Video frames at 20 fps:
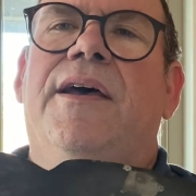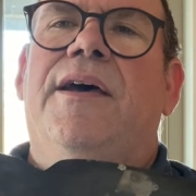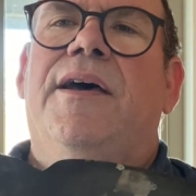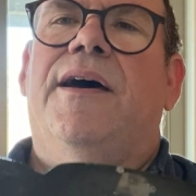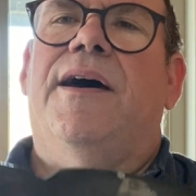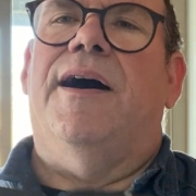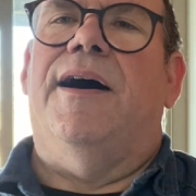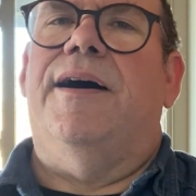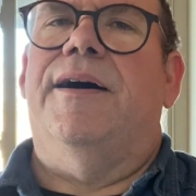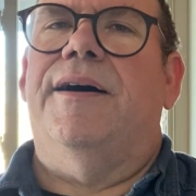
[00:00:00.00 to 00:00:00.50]

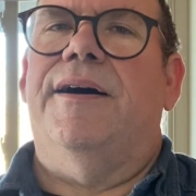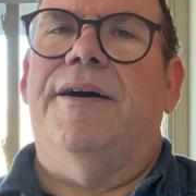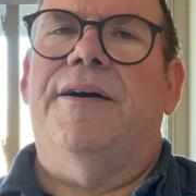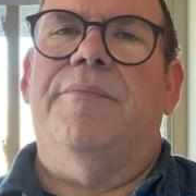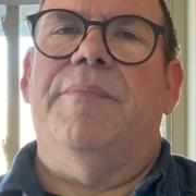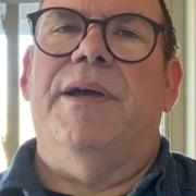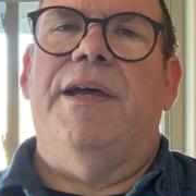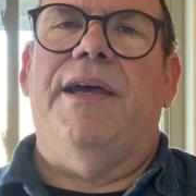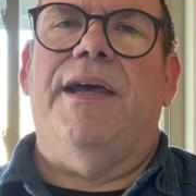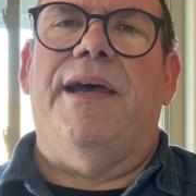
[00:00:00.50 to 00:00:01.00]

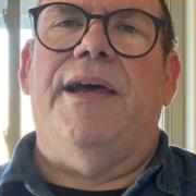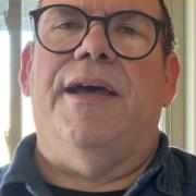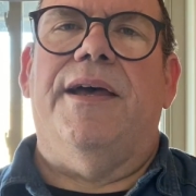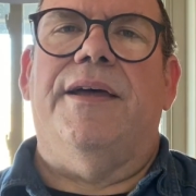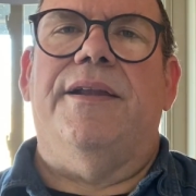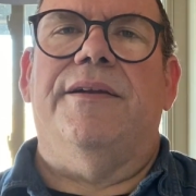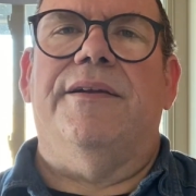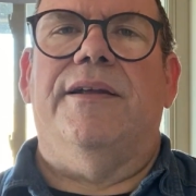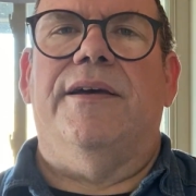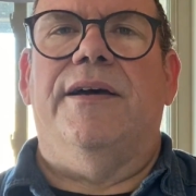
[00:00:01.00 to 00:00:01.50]

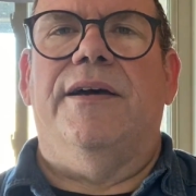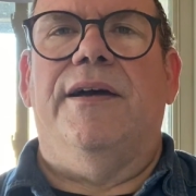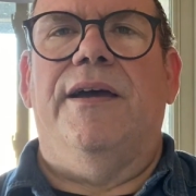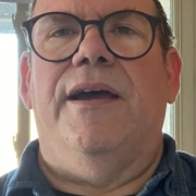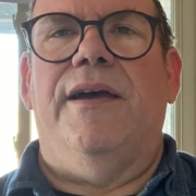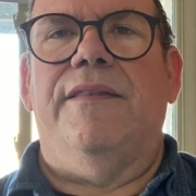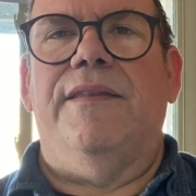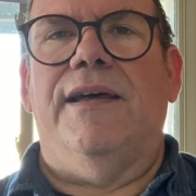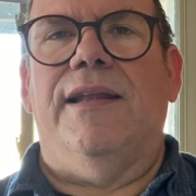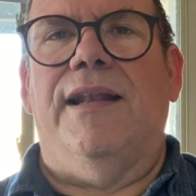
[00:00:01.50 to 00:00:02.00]
And
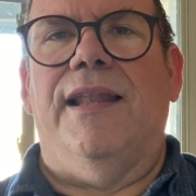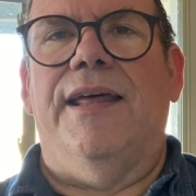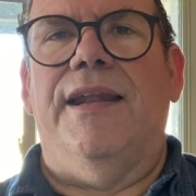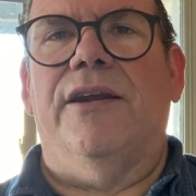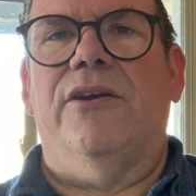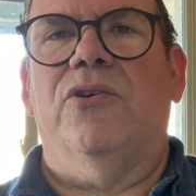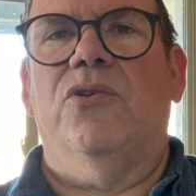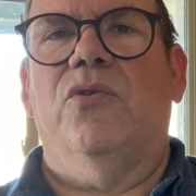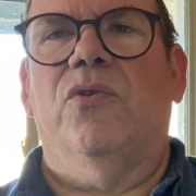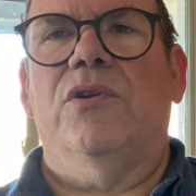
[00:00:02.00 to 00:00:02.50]
then let
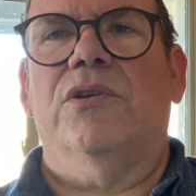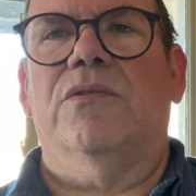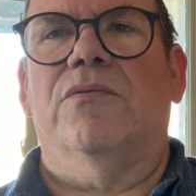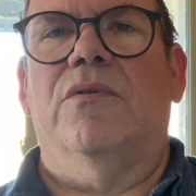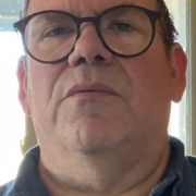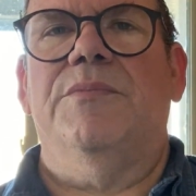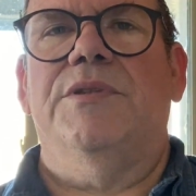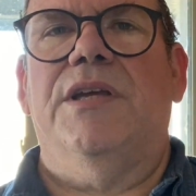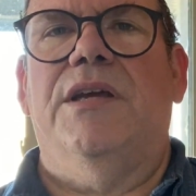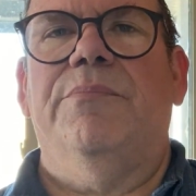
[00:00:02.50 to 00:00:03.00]
it cool to
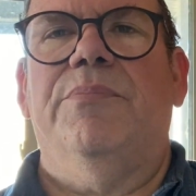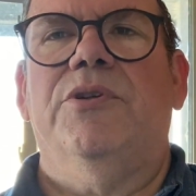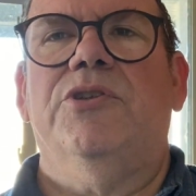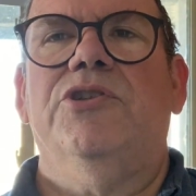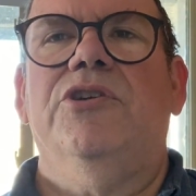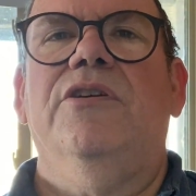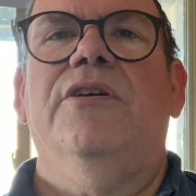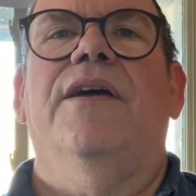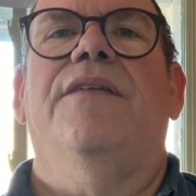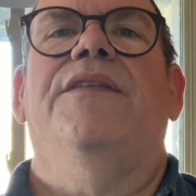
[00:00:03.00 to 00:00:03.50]
room
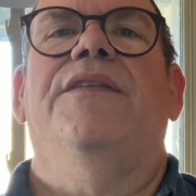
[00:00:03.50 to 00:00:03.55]
temperature and